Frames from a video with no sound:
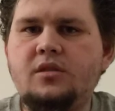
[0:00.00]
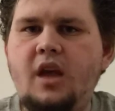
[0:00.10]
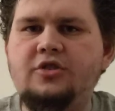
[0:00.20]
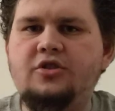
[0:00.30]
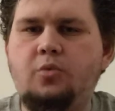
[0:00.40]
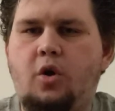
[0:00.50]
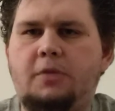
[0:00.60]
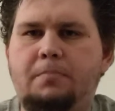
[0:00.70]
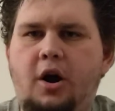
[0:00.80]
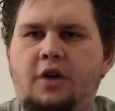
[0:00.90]
and just
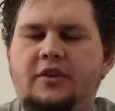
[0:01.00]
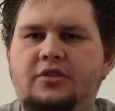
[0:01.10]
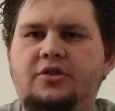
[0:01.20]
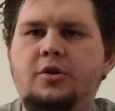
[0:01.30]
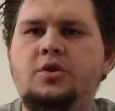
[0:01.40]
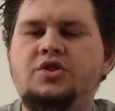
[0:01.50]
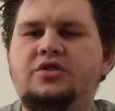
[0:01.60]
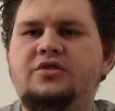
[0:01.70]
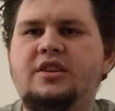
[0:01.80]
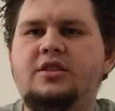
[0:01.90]
work perfect too and
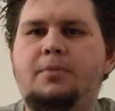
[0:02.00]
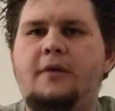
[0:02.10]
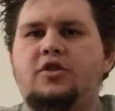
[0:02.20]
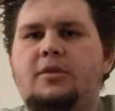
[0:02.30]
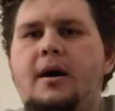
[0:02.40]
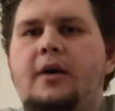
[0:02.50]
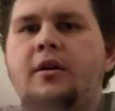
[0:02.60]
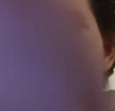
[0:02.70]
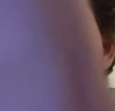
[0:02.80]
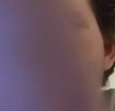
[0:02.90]
just sit the perfect amount.
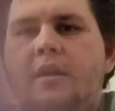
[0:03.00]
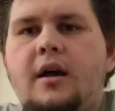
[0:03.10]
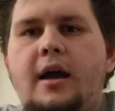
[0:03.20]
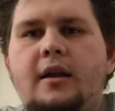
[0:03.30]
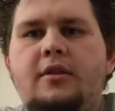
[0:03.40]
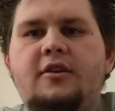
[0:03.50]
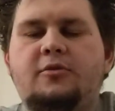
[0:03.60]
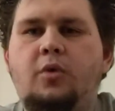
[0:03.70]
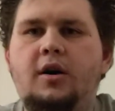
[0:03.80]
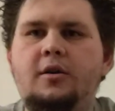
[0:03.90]
And
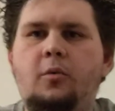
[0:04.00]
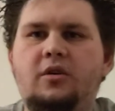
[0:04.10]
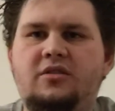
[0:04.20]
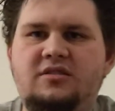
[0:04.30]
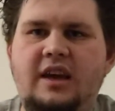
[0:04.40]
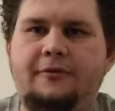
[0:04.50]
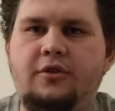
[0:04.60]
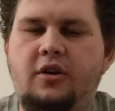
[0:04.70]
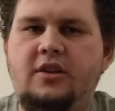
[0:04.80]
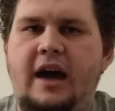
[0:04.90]
this one was
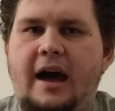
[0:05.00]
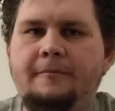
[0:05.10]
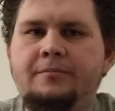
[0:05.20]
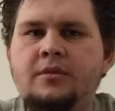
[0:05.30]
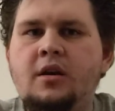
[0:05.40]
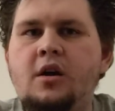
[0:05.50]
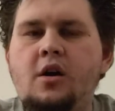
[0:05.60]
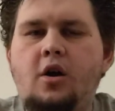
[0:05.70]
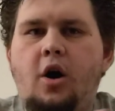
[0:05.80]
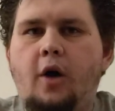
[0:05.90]
definitely that.
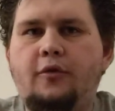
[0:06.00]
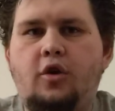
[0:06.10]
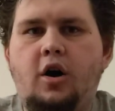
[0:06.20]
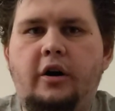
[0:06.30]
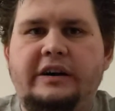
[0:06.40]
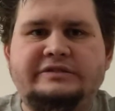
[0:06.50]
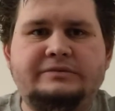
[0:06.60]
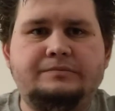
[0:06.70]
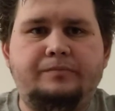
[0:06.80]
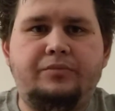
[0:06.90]
Overall,
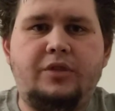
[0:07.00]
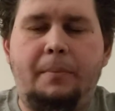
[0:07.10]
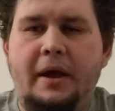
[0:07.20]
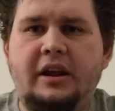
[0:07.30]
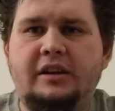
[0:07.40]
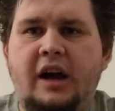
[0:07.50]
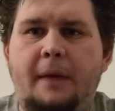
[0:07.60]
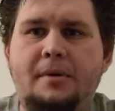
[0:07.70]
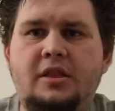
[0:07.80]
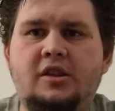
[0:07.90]
the peanut
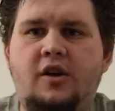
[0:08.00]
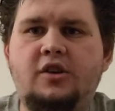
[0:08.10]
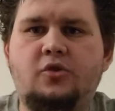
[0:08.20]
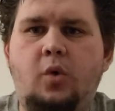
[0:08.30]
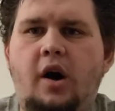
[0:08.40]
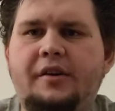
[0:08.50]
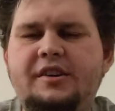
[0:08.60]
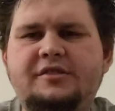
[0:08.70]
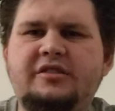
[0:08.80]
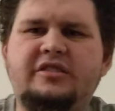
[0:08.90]
not being the greatest quality
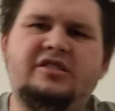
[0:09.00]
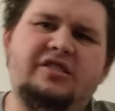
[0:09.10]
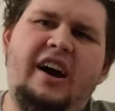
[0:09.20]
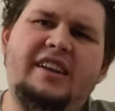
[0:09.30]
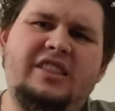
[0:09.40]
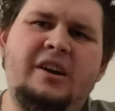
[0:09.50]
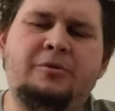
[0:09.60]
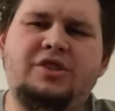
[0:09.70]
is a slight thing, which